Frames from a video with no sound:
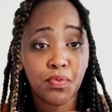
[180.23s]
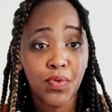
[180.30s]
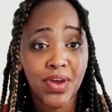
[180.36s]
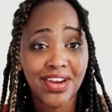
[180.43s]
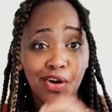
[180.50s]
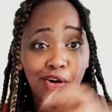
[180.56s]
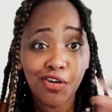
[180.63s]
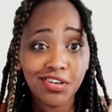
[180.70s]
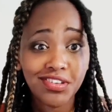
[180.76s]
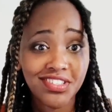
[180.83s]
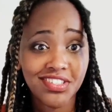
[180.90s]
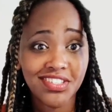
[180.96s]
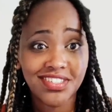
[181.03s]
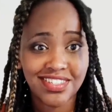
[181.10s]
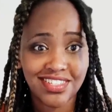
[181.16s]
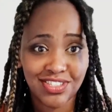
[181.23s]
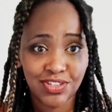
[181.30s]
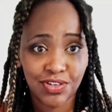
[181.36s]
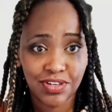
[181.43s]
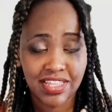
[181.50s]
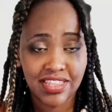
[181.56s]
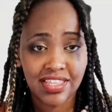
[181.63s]
when oxygen is
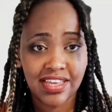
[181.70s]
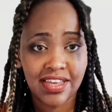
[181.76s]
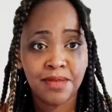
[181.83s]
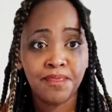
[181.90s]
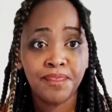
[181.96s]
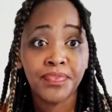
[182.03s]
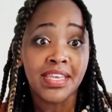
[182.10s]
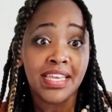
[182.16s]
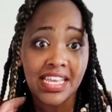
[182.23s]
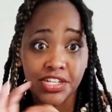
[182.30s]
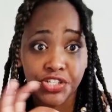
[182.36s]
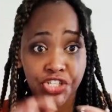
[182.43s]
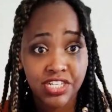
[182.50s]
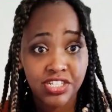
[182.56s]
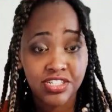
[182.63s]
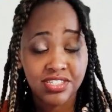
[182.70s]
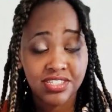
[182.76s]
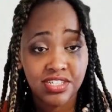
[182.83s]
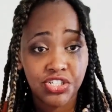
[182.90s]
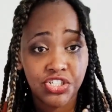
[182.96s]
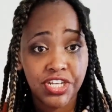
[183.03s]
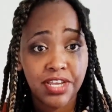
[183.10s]
not in there, it changes the
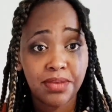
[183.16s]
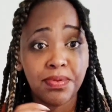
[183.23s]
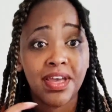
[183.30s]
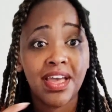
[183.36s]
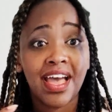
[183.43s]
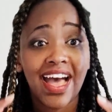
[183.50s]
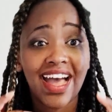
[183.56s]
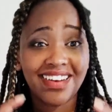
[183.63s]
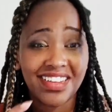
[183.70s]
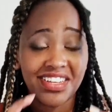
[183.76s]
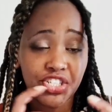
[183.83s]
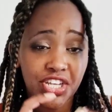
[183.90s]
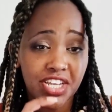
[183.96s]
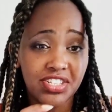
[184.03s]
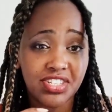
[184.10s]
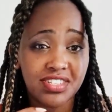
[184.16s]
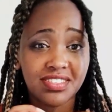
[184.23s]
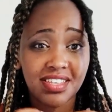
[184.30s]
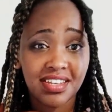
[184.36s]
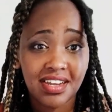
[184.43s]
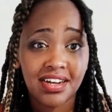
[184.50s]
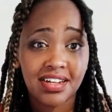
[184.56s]
shape and it changes the
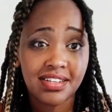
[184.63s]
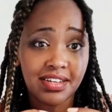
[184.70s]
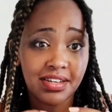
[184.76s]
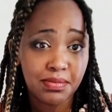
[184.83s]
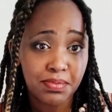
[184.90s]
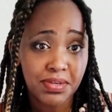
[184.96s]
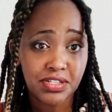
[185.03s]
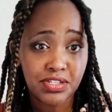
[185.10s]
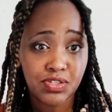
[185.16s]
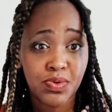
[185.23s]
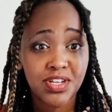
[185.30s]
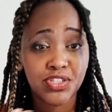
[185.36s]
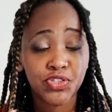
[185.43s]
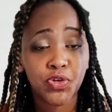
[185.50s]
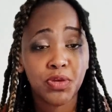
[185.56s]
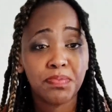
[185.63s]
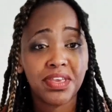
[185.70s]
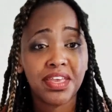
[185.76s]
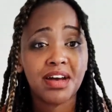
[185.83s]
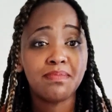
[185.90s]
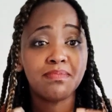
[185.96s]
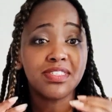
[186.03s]
color a bit as well. So it
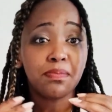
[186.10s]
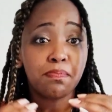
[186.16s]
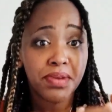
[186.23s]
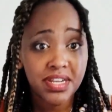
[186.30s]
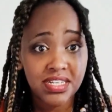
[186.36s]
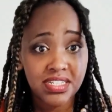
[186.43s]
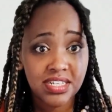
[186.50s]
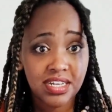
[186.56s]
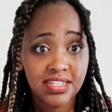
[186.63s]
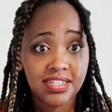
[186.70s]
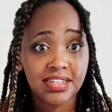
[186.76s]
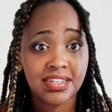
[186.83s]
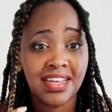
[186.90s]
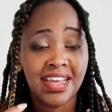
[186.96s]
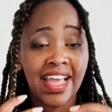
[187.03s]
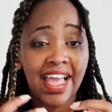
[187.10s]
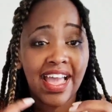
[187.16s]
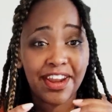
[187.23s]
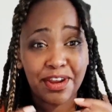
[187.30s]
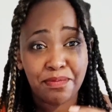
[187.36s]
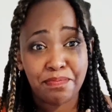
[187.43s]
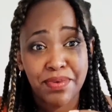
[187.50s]
becomes a bit duller
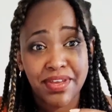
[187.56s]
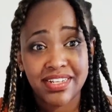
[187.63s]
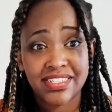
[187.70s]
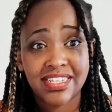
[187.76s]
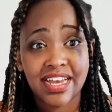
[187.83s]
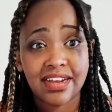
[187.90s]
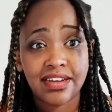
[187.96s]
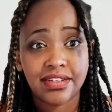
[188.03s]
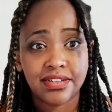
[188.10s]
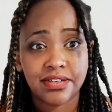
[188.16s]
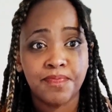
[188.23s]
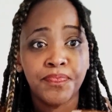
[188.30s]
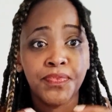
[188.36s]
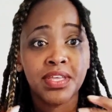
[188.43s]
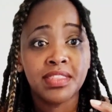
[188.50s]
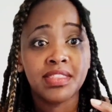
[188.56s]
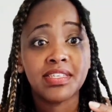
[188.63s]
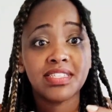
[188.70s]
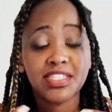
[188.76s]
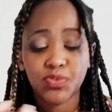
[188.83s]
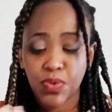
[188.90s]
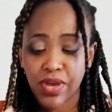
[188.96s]
and a bit darker. This
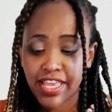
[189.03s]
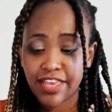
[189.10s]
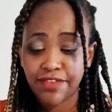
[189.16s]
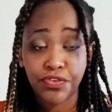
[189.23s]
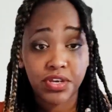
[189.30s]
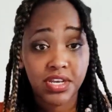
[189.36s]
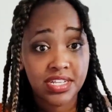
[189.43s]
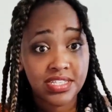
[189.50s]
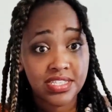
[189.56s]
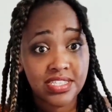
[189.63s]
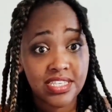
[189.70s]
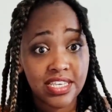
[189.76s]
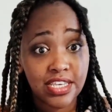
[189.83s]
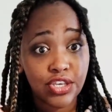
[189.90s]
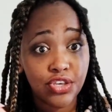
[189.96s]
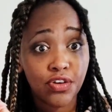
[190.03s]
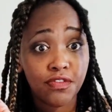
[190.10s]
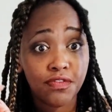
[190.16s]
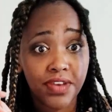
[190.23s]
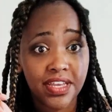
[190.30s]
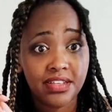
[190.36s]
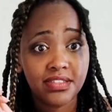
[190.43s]
is why if you can see your
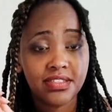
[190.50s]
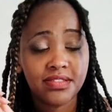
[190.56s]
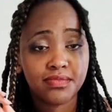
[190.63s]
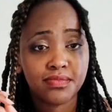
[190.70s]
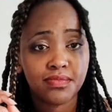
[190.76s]
veins,